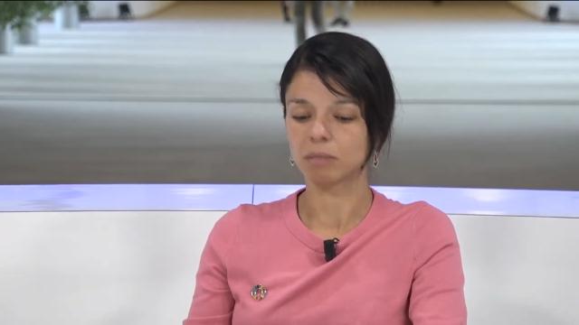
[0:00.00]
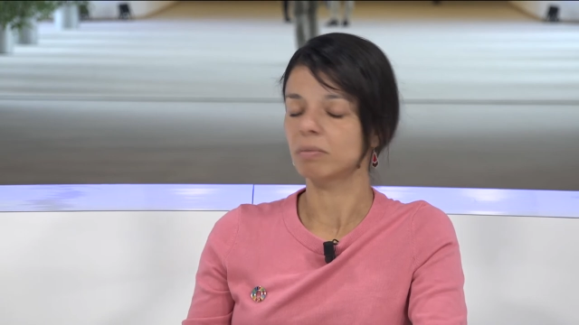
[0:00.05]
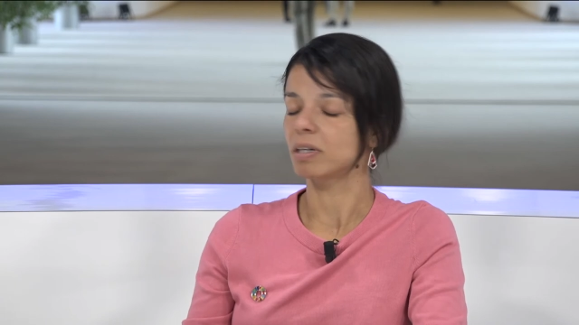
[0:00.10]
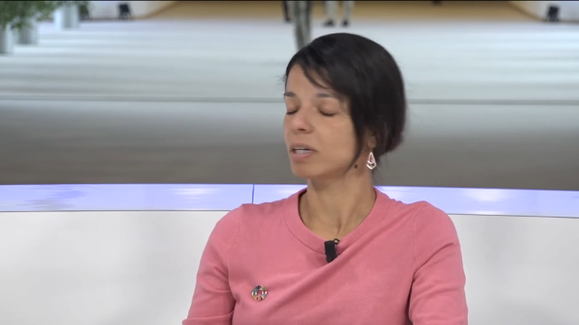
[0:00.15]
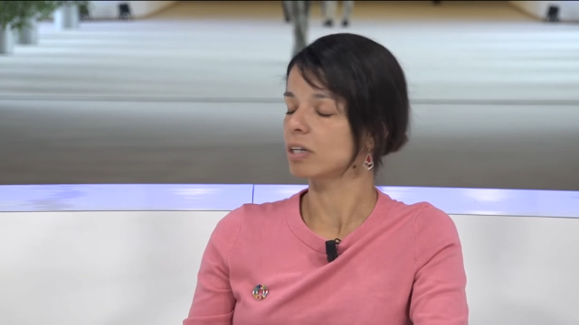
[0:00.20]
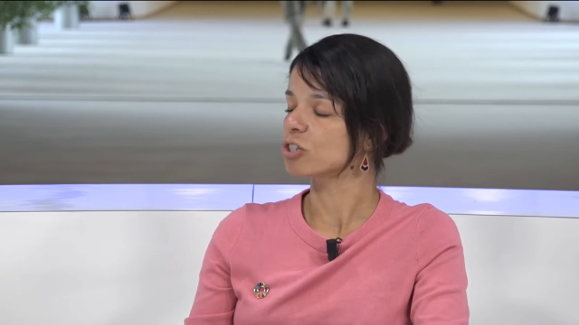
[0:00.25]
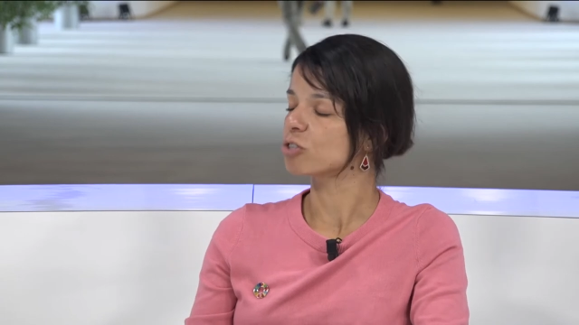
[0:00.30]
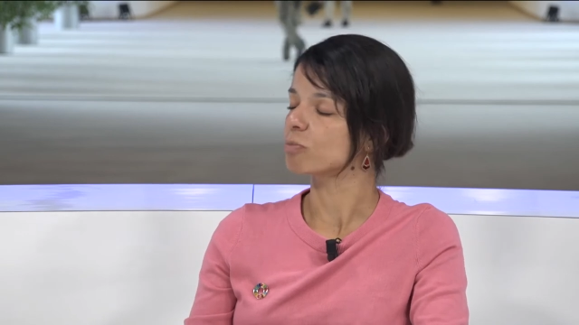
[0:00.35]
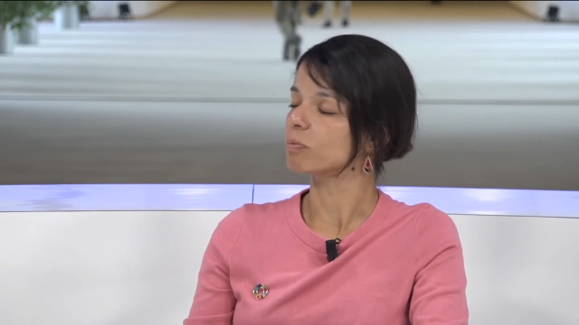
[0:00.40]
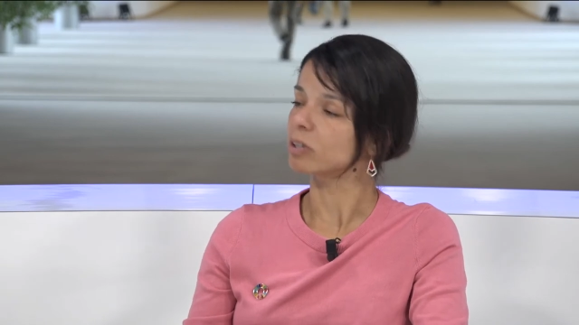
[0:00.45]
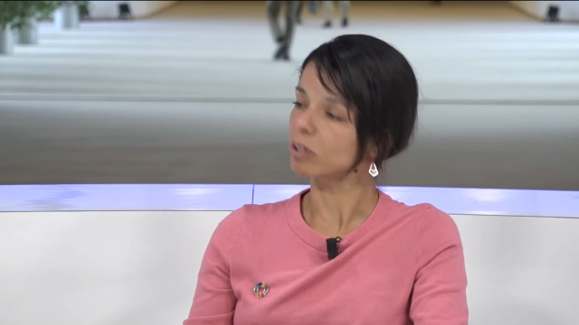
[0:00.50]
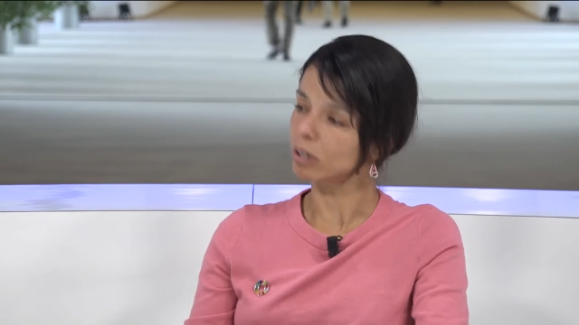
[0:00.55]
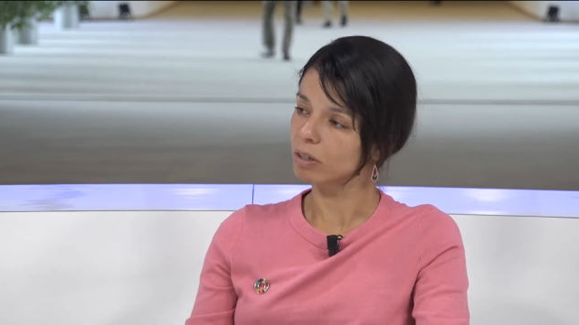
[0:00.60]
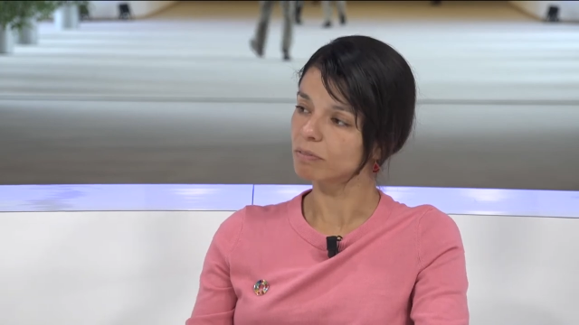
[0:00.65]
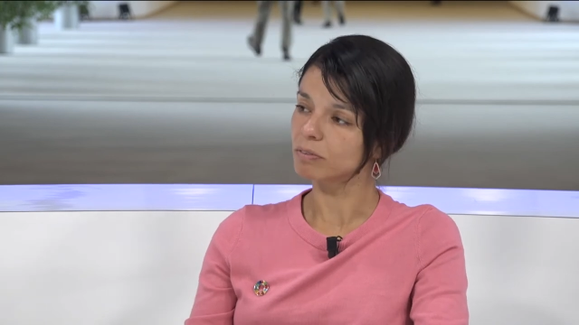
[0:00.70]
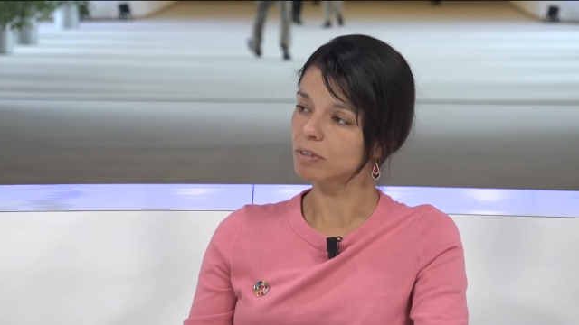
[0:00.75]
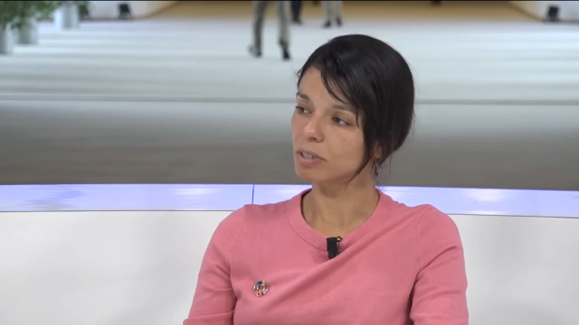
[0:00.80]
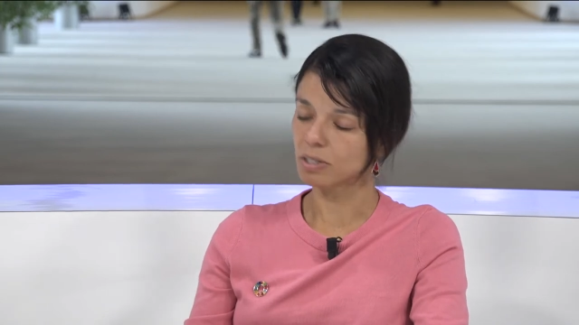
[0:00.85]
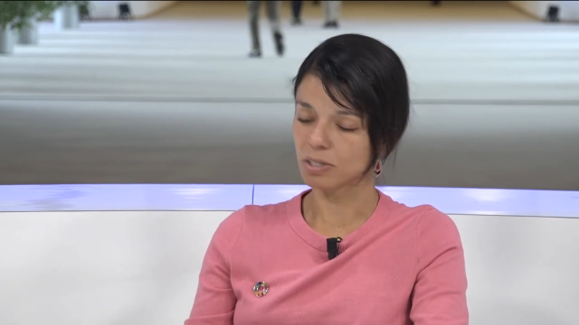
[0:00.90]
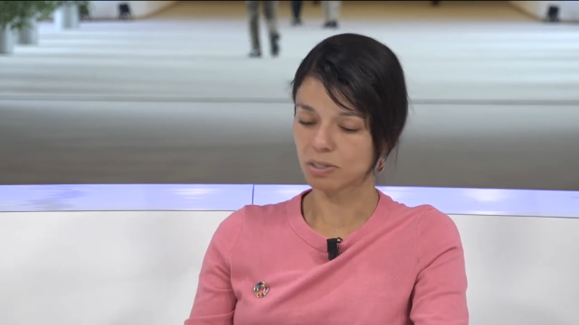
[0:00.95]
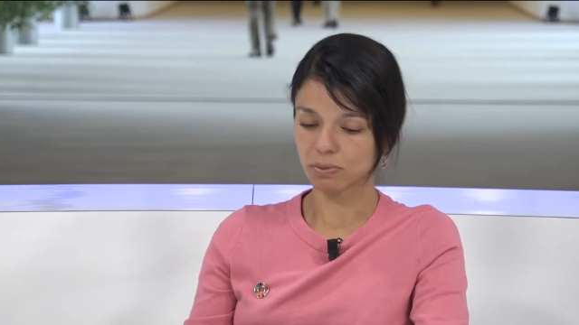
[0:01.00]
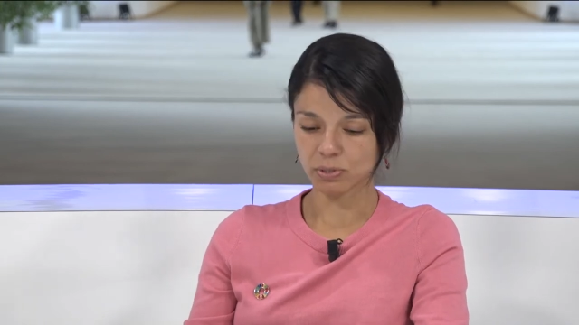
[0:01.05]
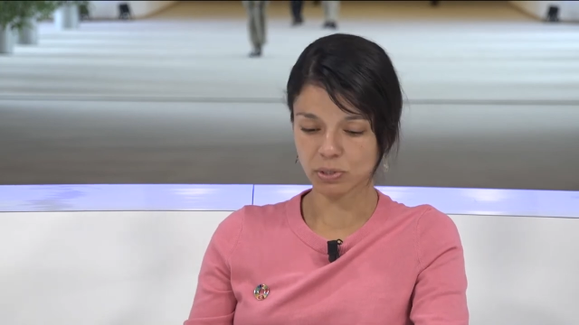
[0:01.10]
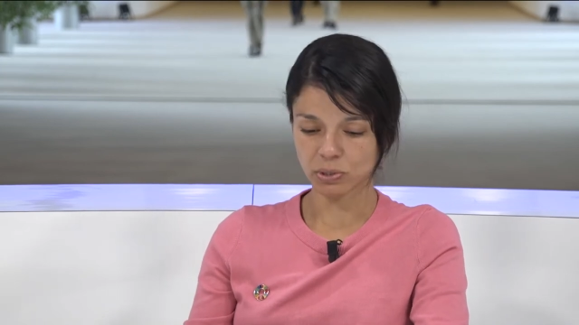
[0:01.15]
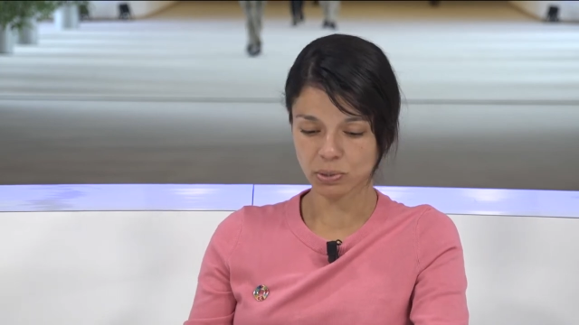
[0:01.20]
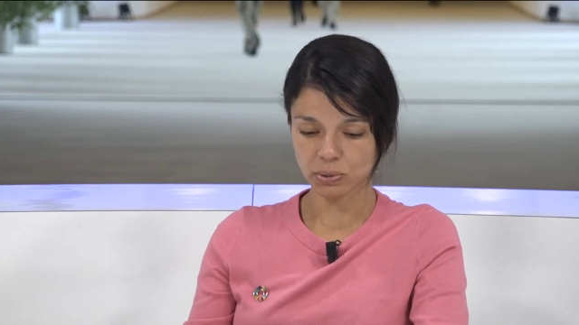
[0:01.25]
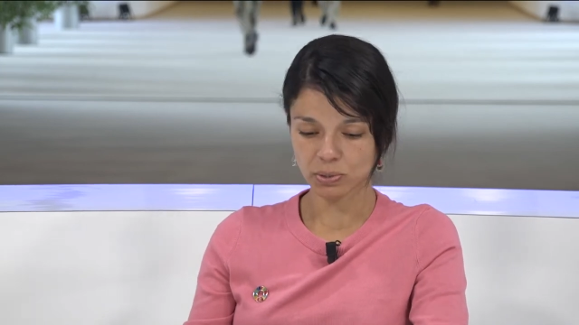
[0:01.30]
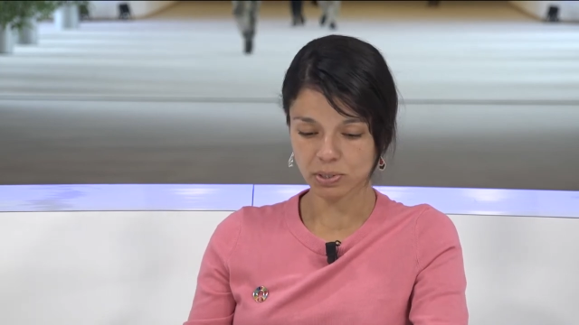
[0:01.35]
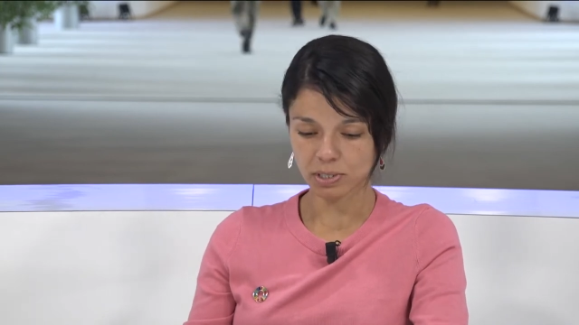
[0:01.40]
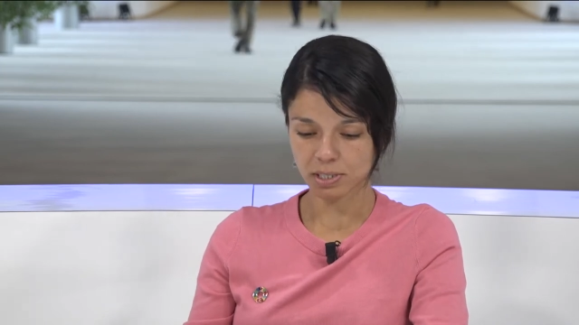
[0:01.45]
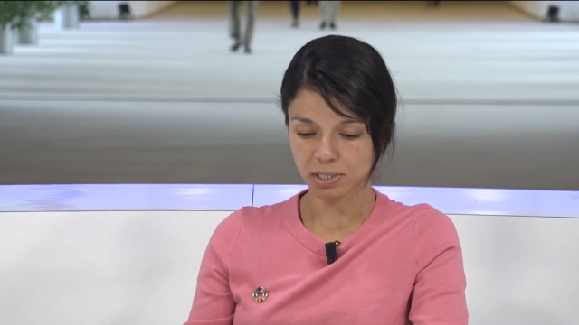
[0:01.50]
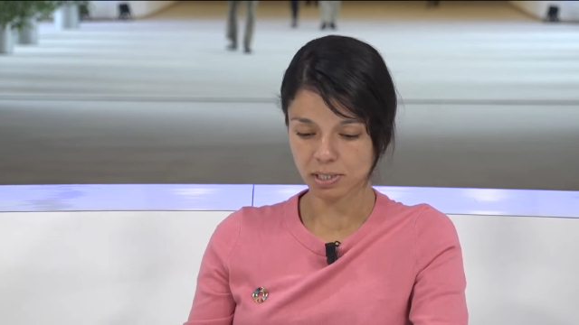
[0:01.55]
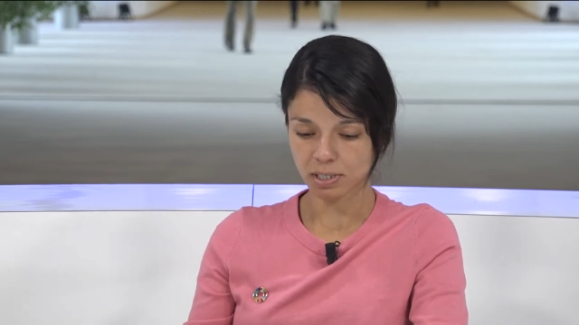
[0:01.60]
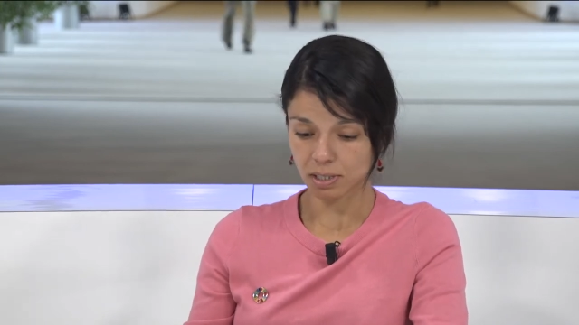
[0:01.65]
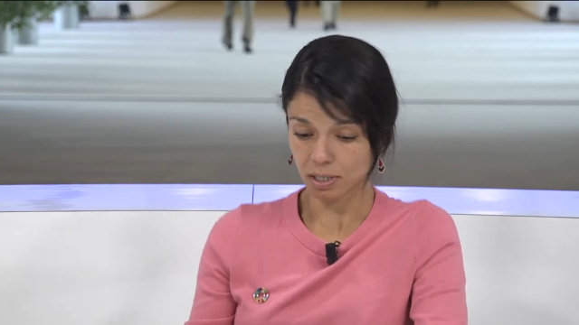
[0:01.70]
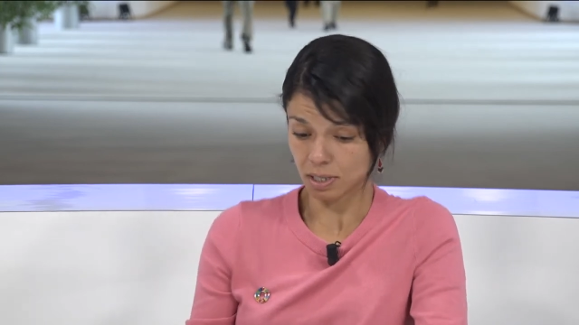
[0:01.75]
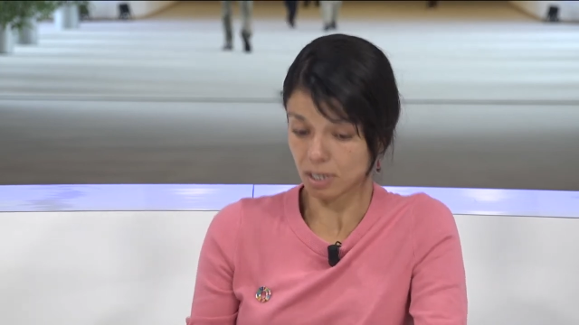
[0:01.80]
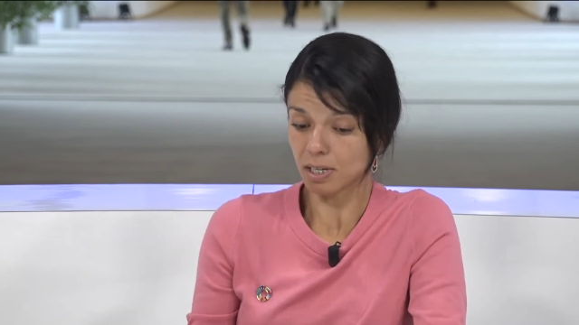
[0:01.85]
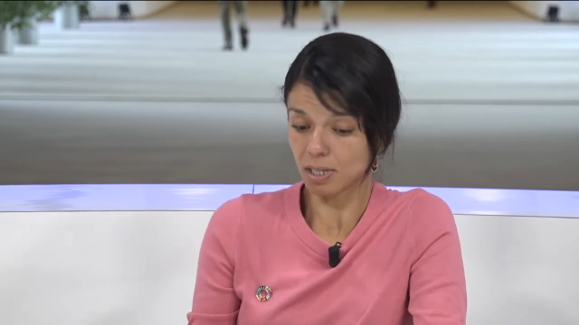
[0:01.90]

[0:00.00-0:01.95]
management of this resource